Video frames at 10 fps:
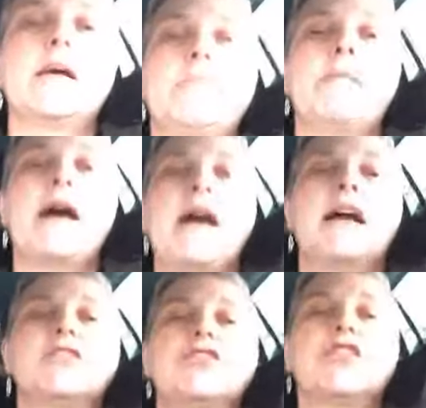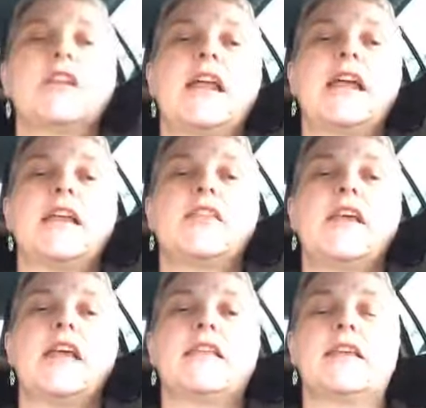match like
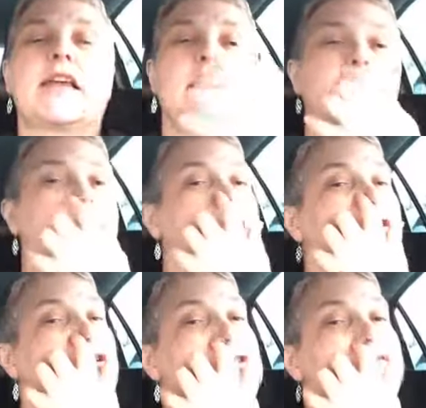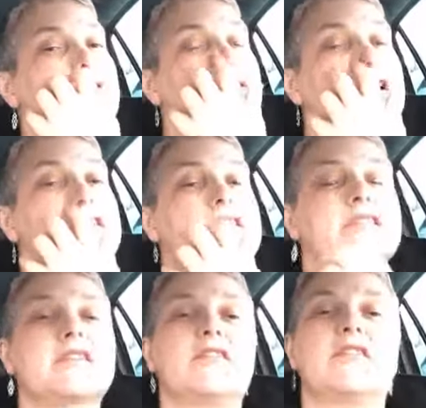the kind of
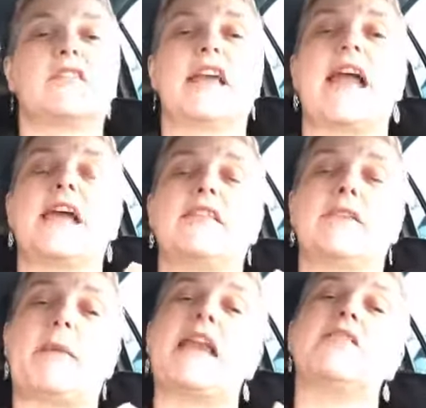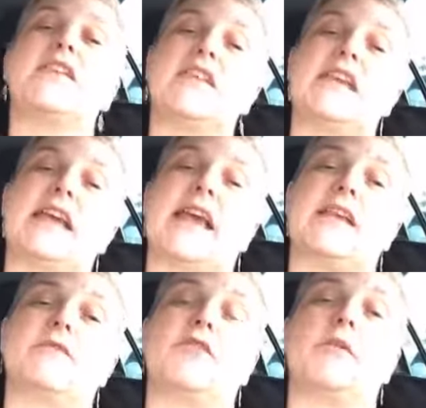usefulness, the benefit that you're
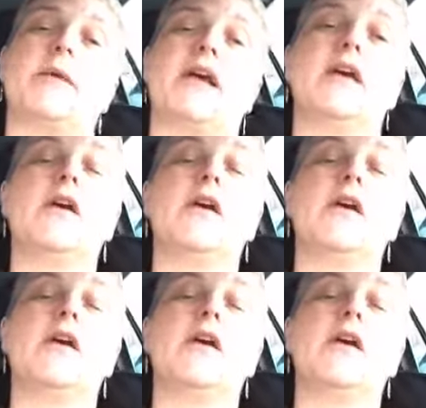getting from it